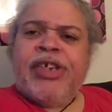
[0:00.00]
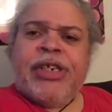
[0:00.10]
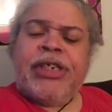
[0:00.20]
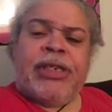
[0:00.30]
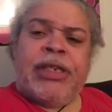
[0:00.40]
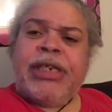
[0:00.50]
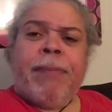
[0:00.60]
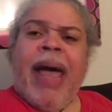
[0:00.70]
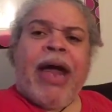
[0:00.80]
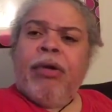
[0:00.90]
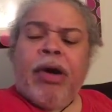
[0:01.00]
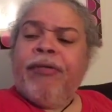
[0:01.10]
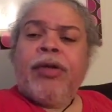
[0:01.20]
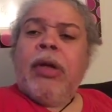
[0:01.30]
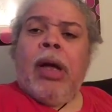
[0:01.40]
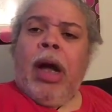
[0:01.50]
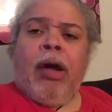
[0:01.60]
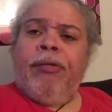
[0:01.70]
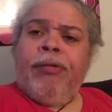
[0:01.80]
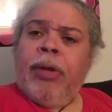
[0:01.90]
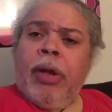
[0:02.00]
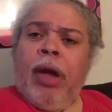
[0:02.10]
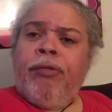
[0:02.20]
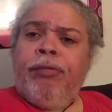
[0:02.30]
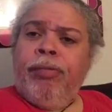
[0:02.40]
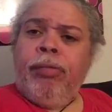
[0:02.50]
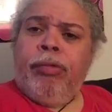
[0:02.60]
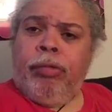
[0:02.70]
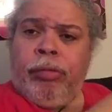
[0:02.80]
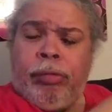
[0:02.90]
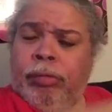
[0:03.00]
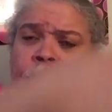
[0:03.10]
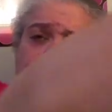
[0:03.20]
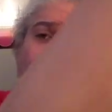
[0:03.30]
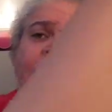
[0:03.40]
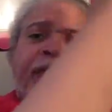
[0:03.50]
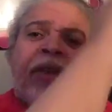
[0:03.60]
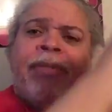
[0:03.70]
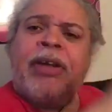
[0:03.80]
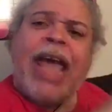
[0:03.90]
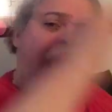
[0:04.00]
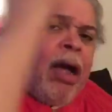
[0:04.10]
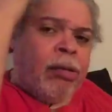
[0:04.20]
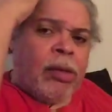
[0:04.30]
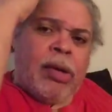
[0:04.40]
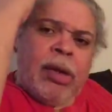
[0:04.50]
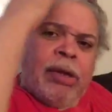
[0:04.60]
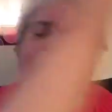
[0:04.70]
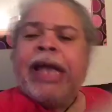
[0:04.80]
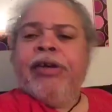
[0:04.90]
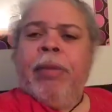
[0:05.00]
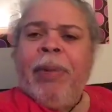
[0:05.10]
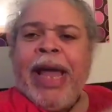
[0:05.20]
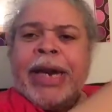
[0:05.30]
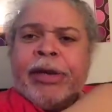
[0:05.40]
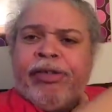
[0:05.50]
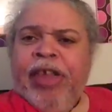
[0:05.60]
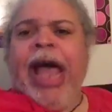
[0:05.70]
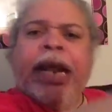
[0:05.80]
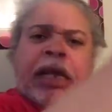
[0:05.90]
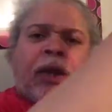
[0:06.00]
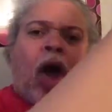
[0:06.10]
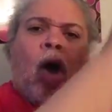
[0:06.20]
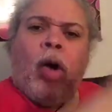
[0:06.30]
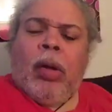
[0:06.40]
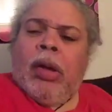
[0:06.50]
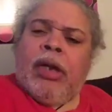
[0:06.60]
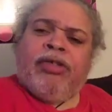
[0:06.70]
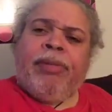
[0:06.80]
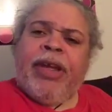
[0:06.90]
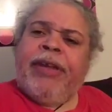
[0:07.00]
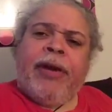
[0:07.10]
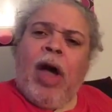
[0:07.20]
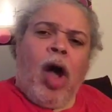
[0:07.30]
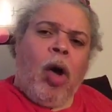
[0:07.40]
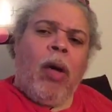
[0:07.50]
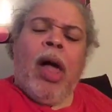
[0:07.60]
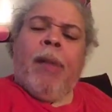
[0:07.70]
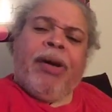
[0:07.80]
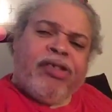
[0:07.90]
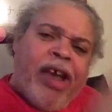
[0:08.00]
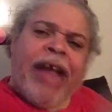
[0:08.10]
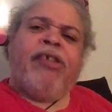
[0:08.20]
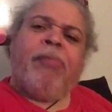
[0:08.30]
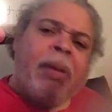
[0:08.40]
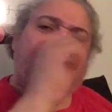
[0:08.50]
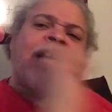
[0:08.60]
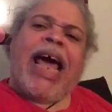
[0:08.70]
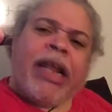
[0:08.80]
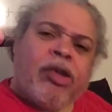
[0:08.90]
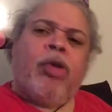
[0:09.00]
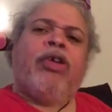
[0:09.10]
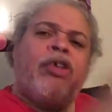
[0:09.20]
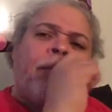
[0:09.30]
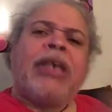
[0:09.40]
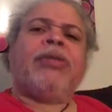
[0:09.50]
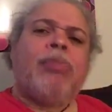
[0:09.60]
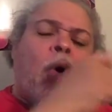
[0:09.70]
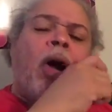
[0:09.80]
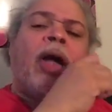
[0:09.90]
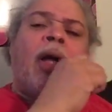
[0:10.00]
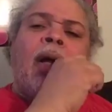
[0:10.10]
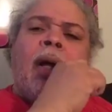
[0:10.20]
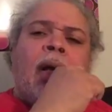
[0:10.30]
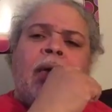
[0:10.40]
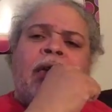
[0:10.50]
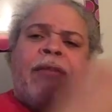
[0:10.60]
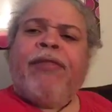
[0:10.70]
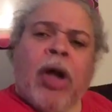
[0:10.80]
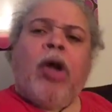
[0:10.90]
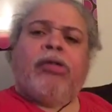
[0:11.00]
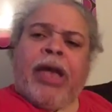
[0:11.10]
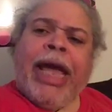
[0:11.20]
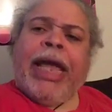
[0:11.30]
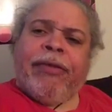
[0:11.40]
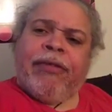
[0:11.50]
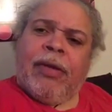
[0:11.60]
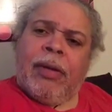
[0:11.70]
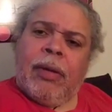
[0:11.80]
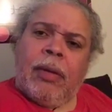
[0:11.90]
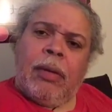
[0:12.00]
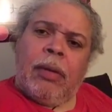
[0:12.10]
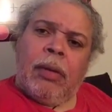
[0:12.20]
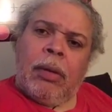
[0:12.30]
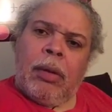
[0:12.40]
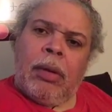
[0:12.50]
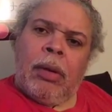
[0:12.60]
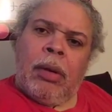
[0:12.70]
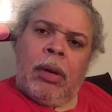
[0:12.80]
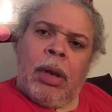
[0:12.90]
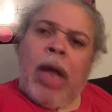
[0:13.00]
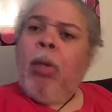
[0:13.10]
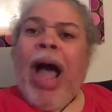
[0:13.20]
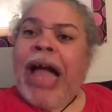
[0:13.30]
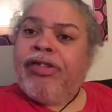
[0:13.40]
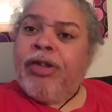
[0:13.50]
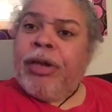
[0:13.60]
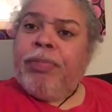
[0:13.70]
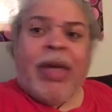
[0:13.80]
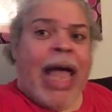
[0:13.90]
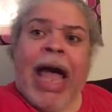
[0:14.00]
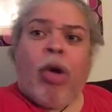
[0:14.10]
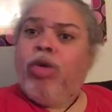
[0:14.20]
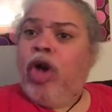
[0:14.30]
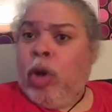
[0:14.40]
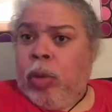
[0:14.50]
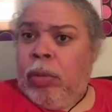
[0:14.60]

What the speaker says: is a matter of writing something down, taking your pen and signing a law, something in the law. But changing people's attitude is a much more difficult task. And why should it be? I don't know.